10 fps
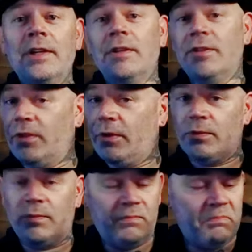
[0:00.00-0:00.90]

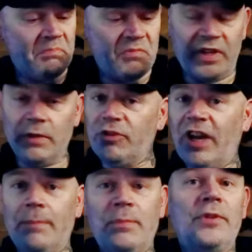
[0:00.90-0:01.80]
So single
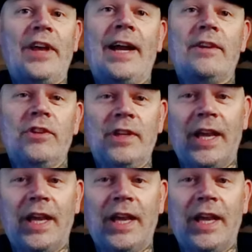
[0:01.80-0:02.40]
shot bolt action,